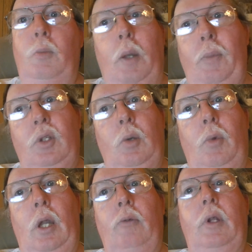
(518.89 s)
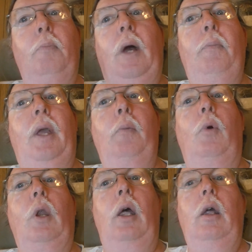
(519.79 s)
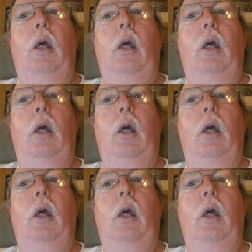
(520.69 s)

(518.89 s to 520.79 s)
Maybe someone out there might be able to,